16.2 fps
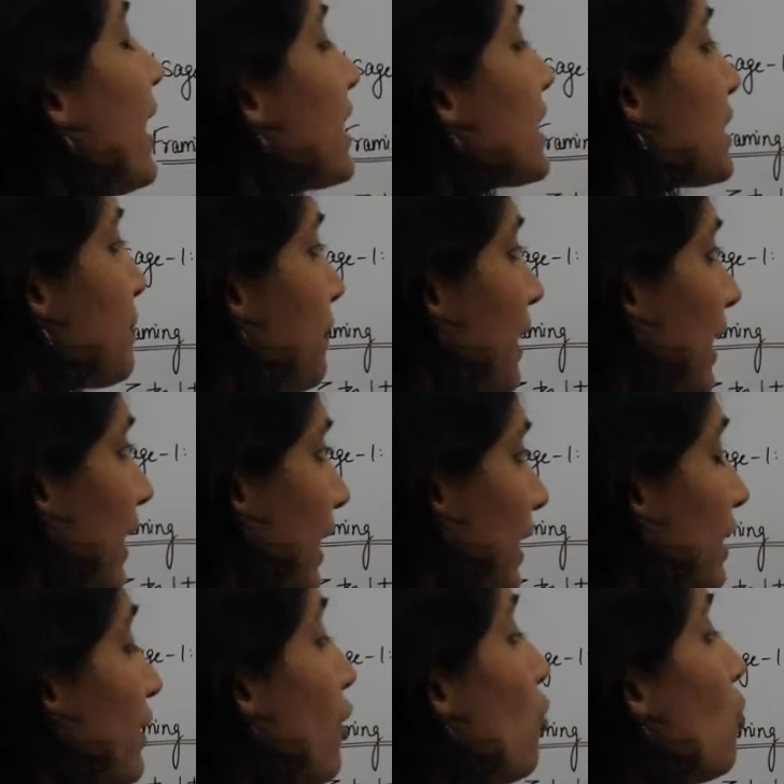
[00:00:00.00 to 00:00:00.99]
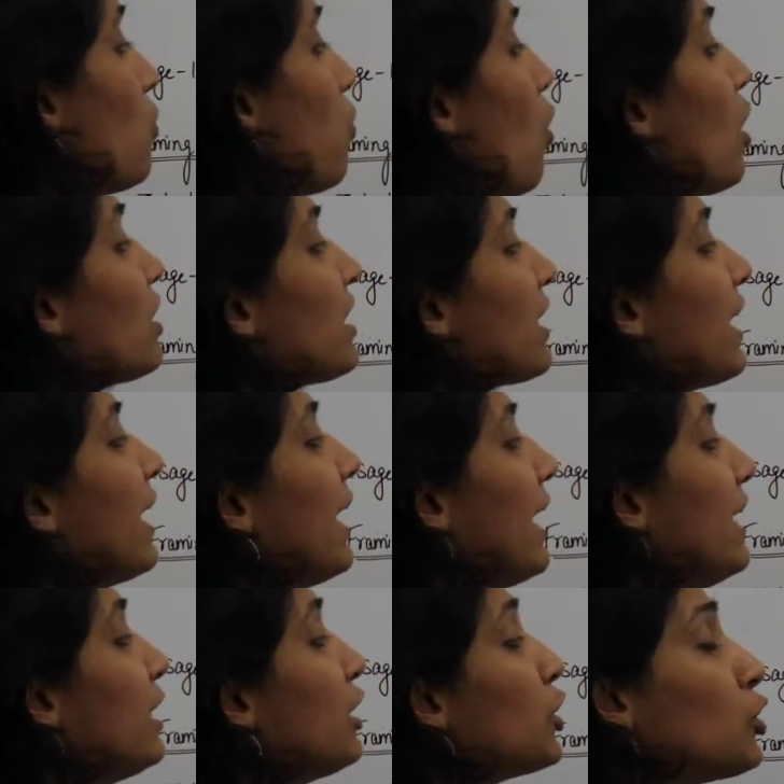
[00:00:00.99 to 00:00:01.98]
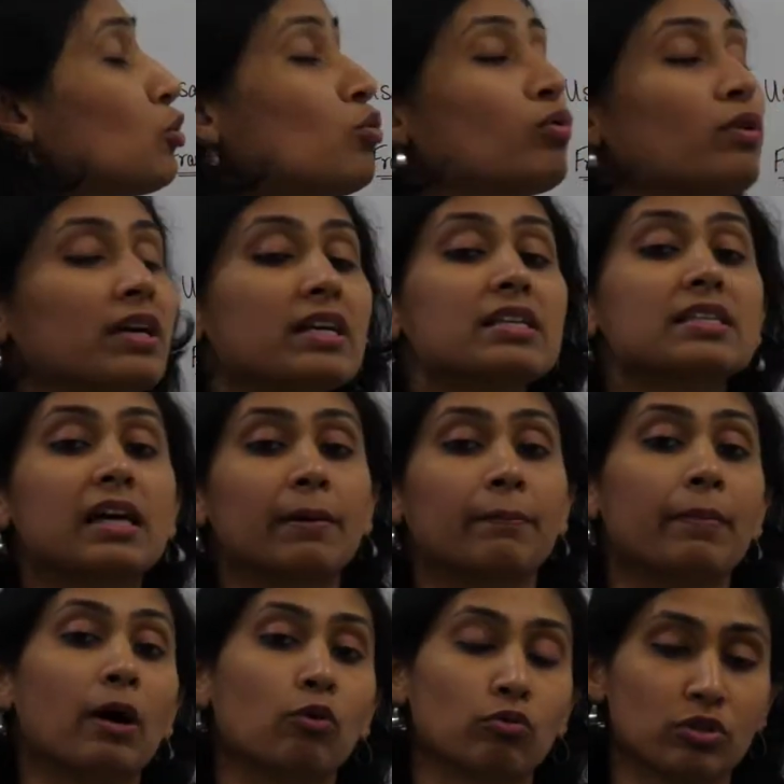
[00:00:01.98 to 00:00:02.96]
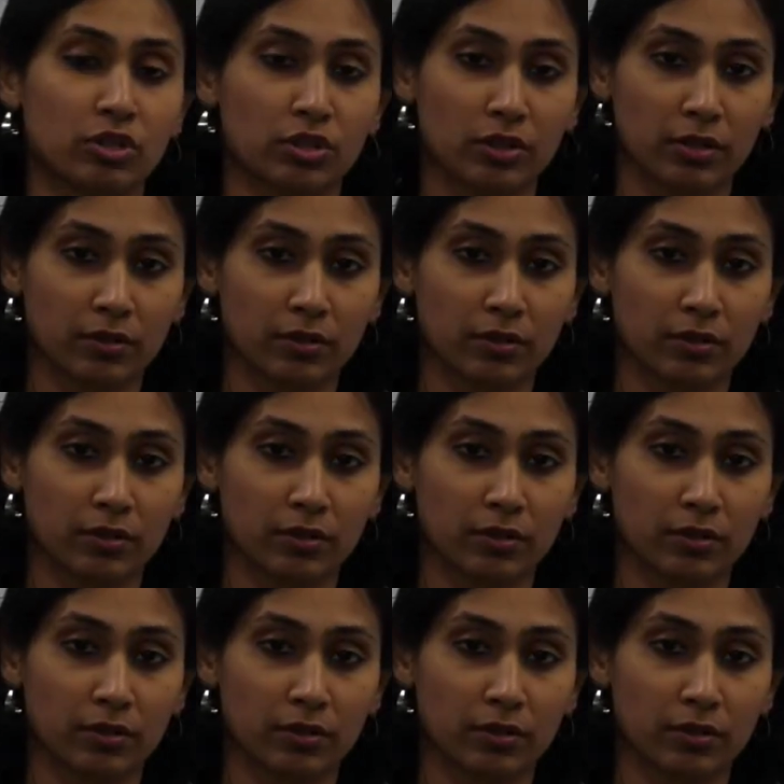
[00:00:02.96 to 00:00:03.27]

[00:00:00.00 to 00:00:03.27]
explain what N2 is about,